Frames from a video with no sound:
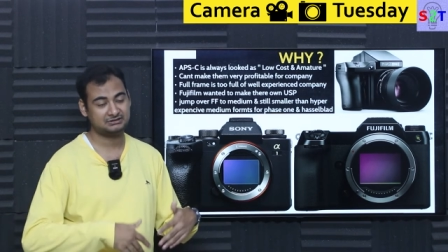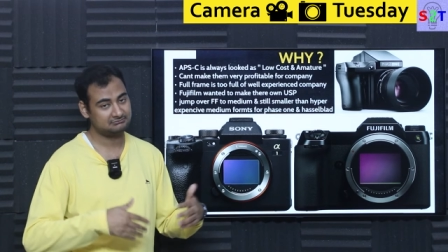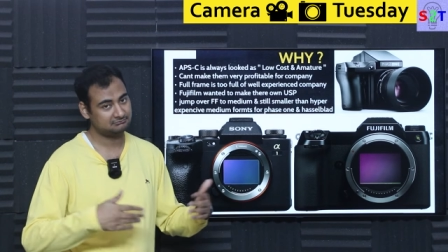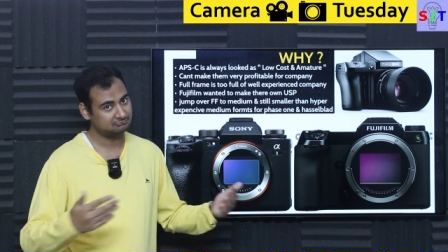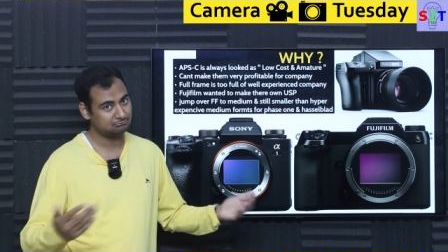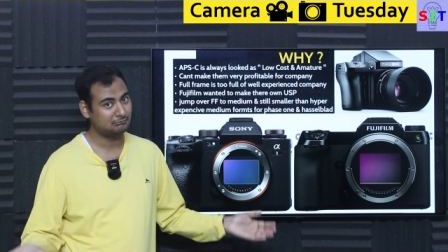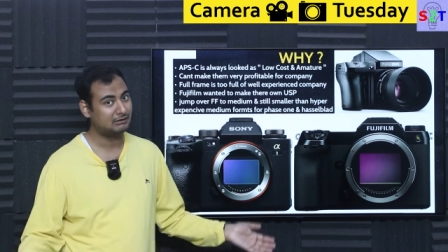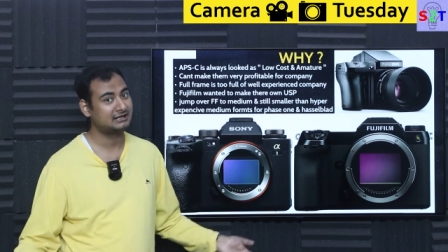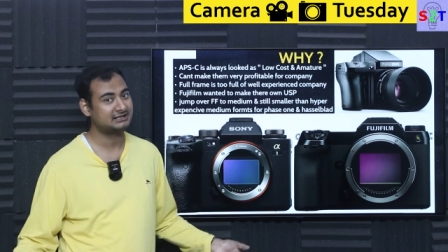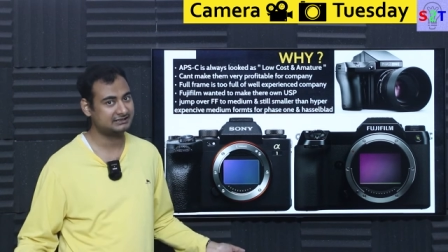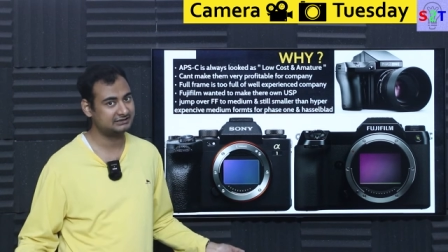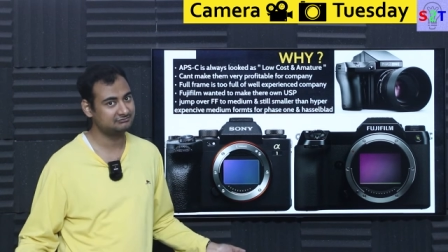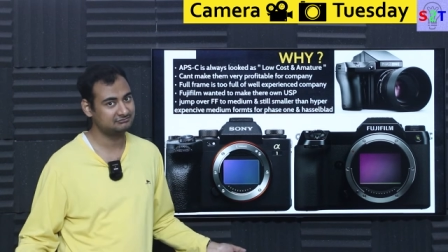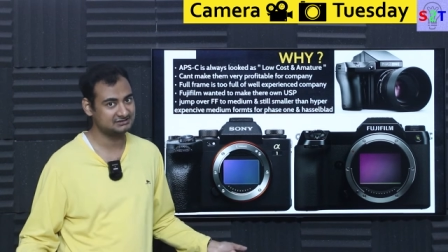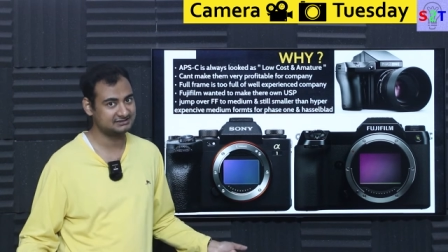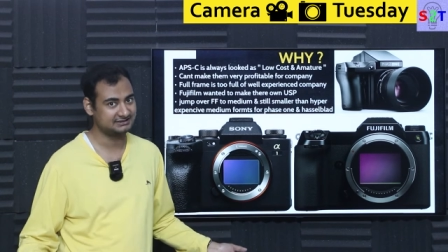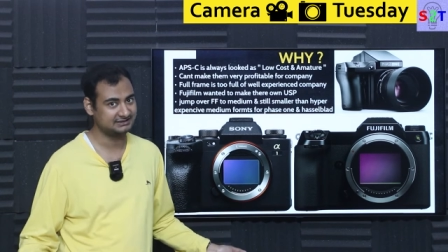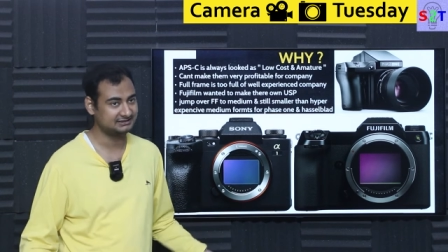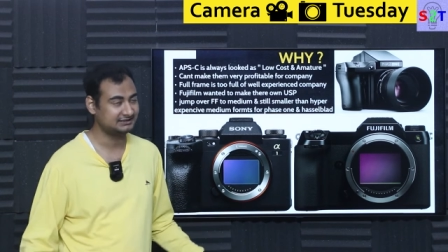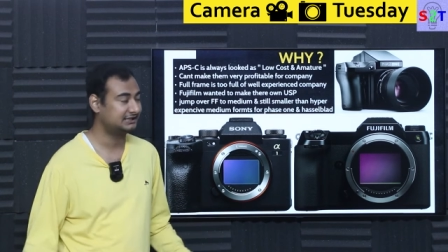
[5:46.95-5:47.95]
but market
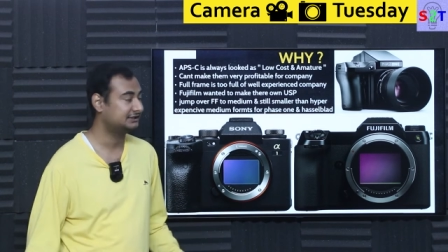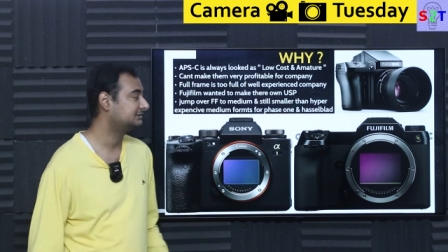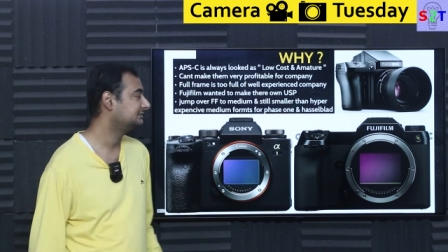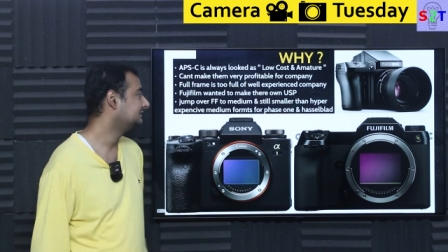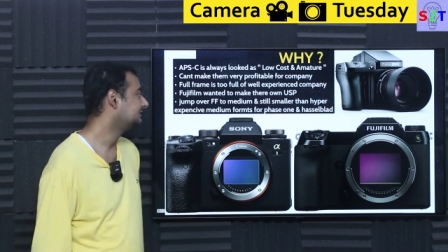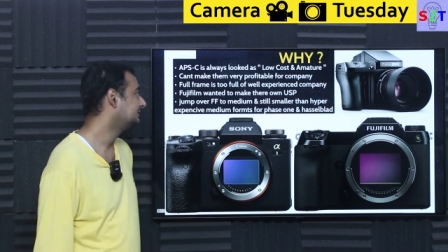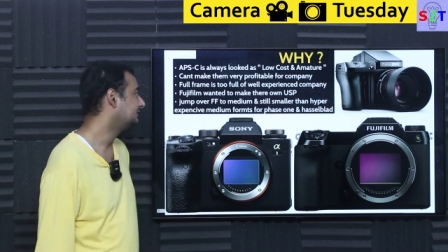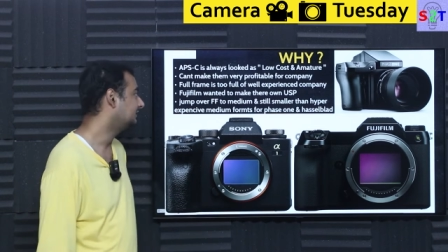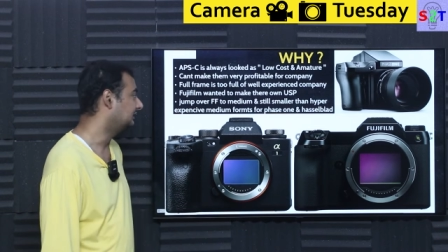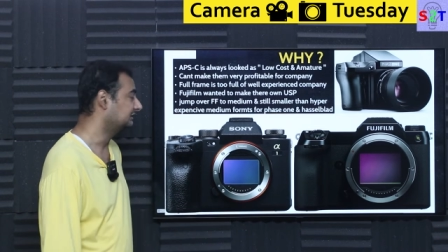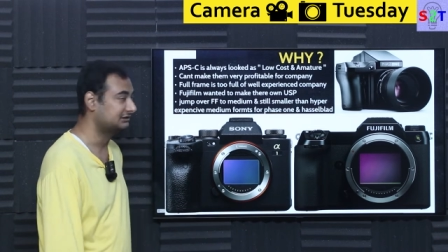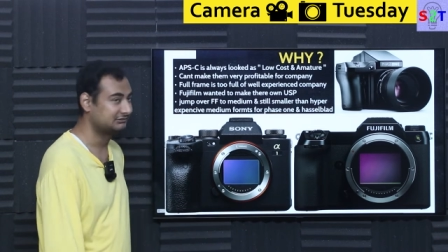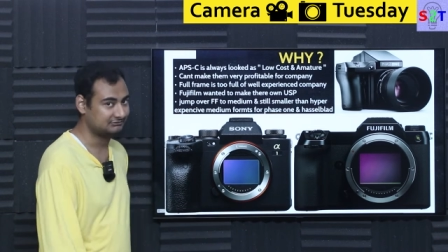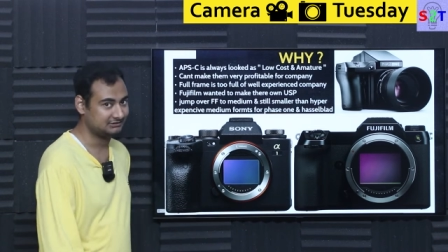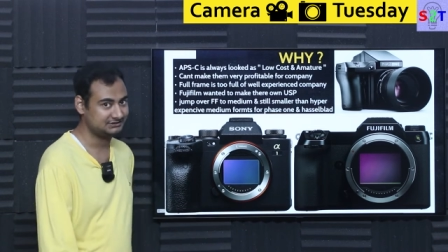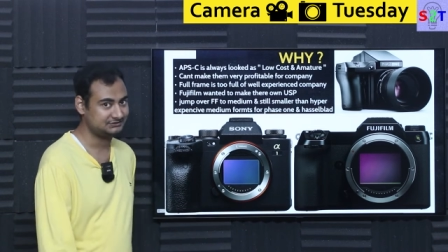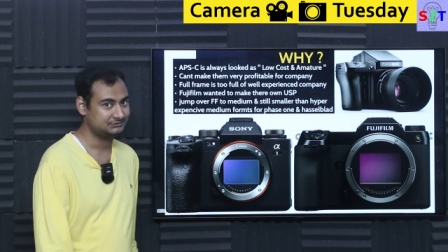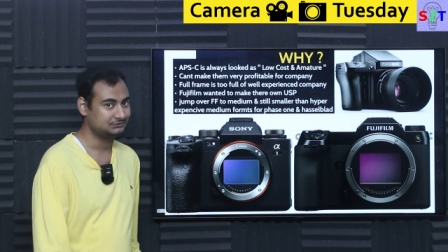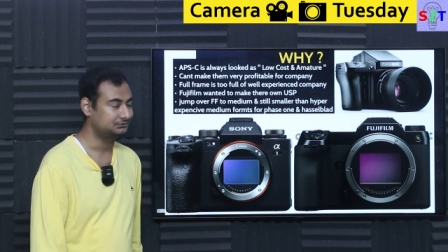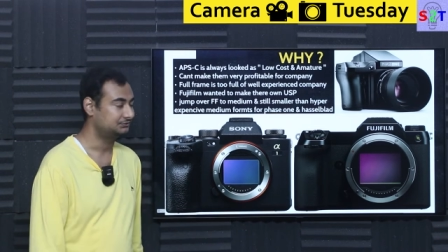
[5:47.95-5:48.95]
will say that.
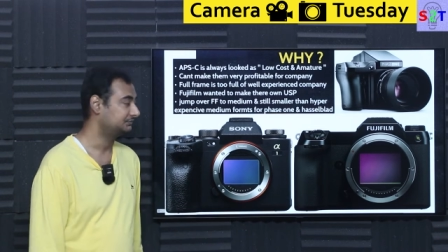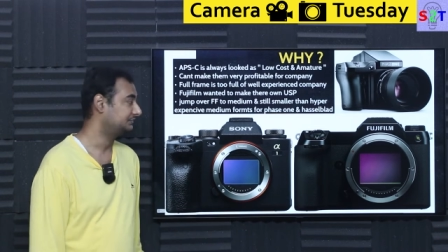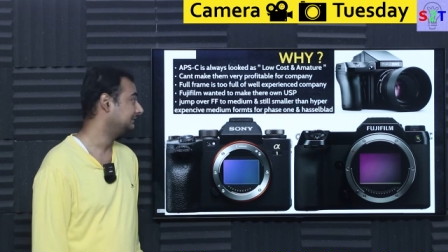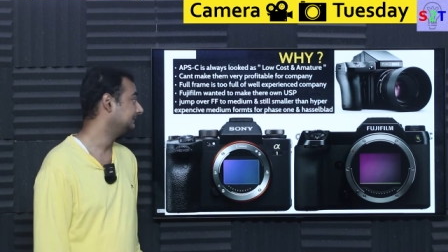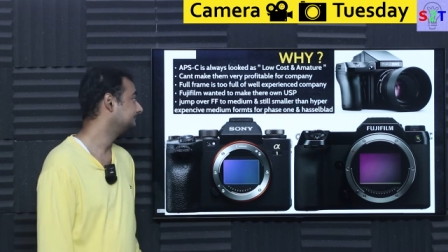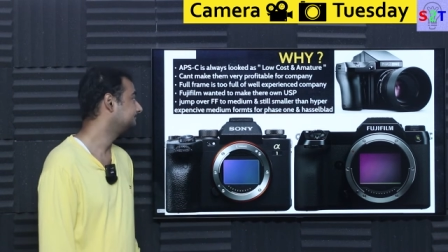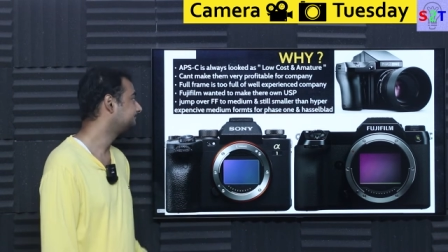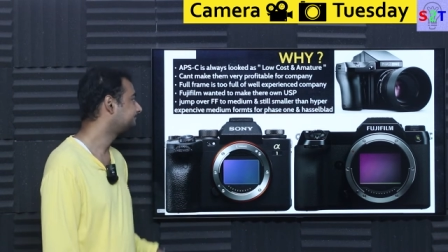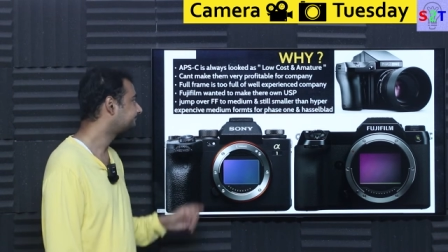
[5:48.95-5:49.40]
Otherwise, so to say.